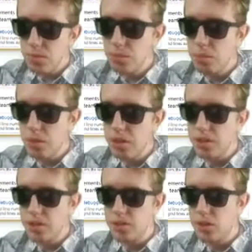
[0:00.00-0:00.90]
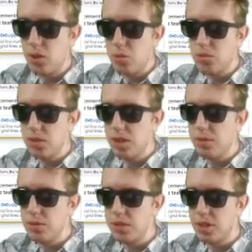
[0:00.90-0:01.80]
But in the star
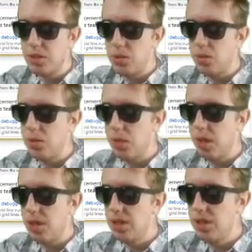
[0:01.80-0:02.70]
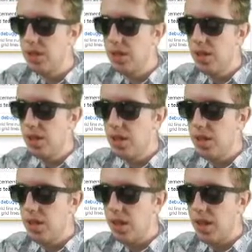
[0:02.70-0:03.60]
levels, I don't do that.
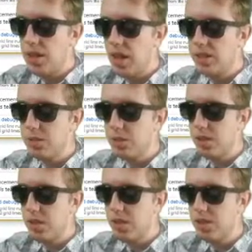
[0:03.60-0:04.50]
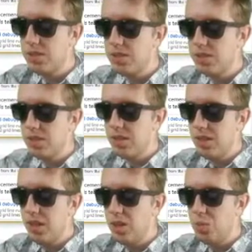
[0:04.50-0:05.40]
And that's because
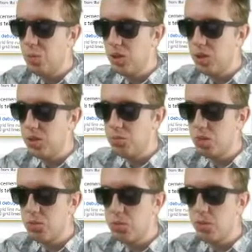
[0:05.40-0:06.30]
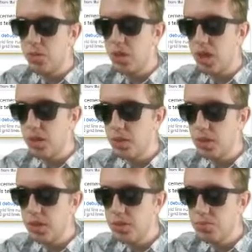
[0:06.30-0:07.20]
in the world, I'm trying to be more
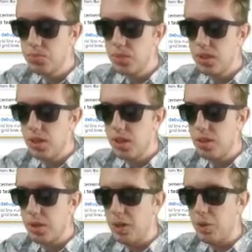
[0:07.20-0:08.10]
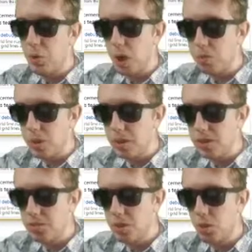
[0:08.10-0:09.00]
forgiving. I don't want players
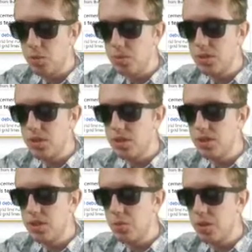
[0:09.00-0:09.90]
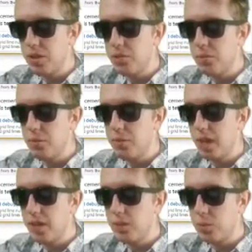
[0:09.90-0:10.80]
to make horrible decisions. I want them to be
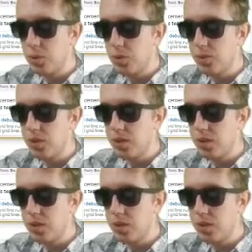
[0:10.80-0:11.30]
playing this world.